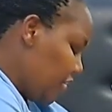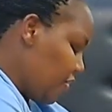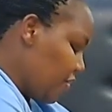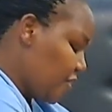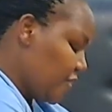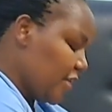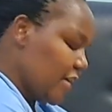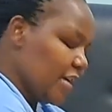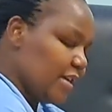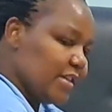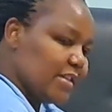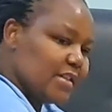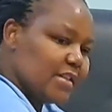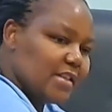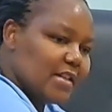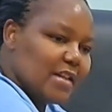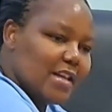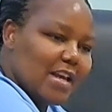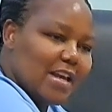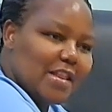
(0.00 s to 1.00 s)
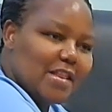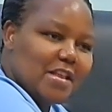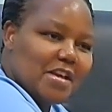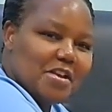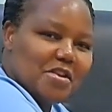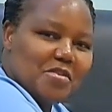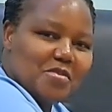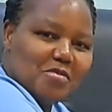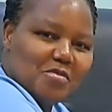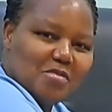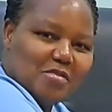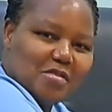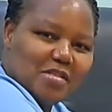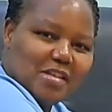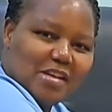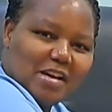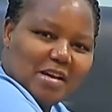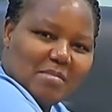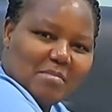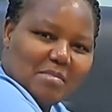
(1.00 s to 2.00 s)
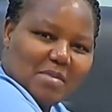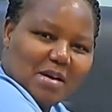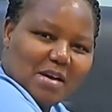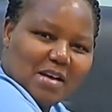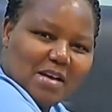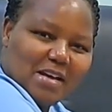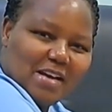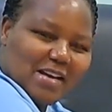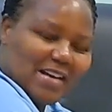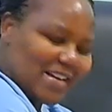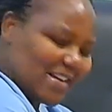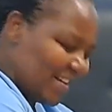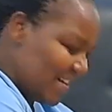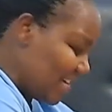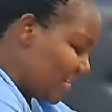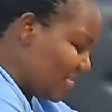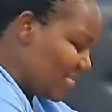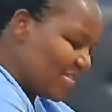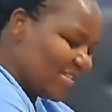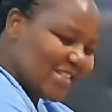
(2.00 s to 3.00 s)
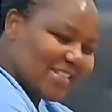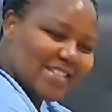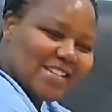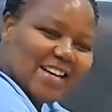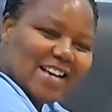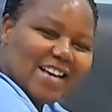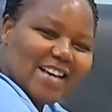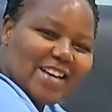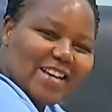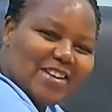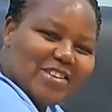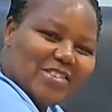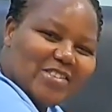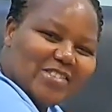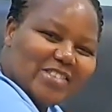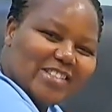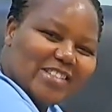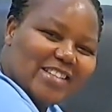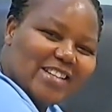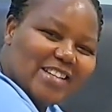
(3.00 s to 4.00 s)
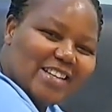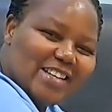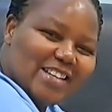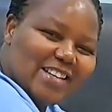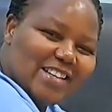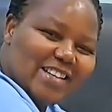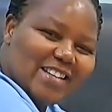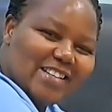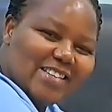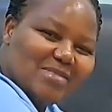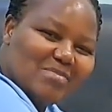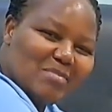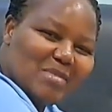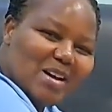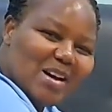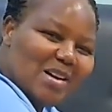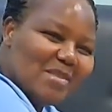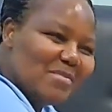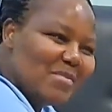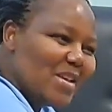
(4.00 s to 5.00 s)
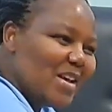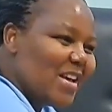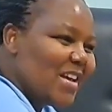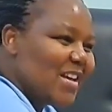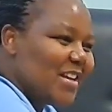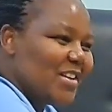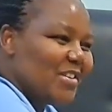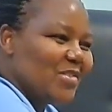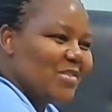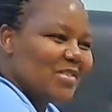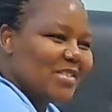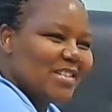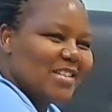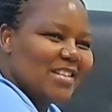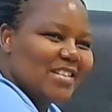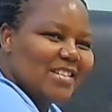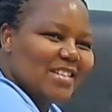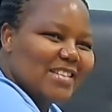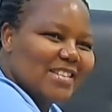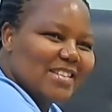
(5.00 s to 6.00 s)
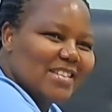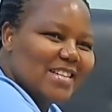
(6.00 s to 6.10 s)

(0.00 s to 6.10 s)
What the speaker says: you find they know their he knows his mom, he knows this is